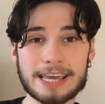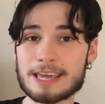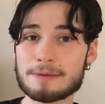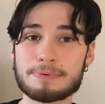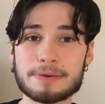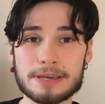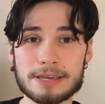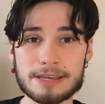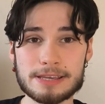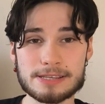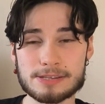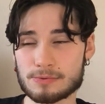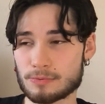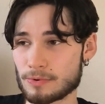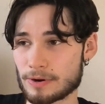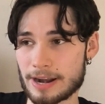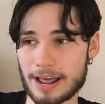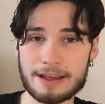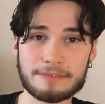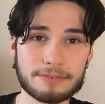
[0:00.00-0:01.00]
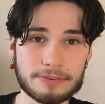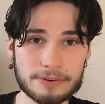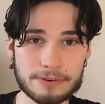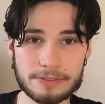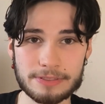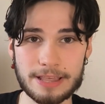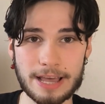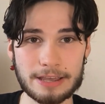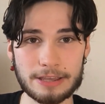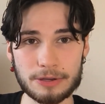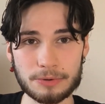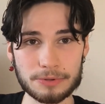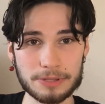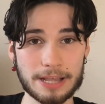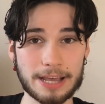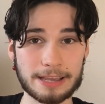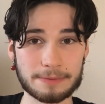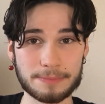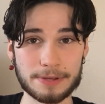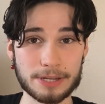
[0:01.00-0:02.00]
EPs, whatever that you would
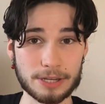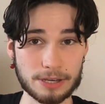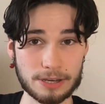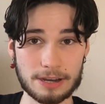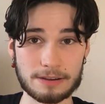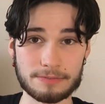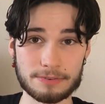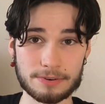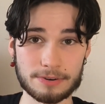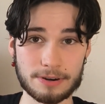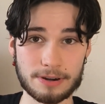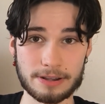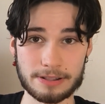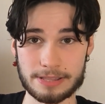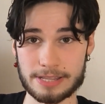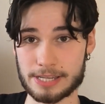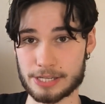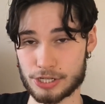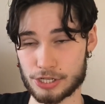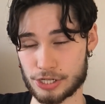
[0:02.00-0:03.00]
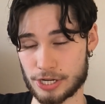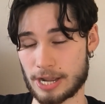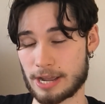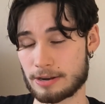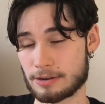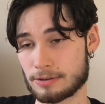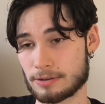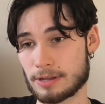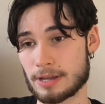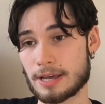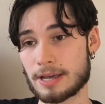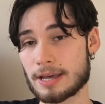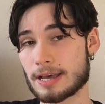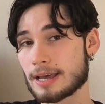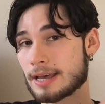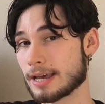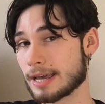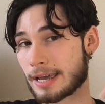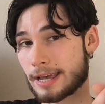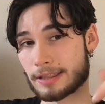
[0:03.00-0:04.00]
like me to cover on this channel
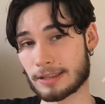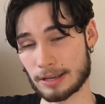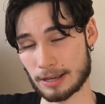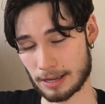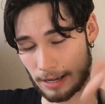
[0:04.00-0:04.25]
in the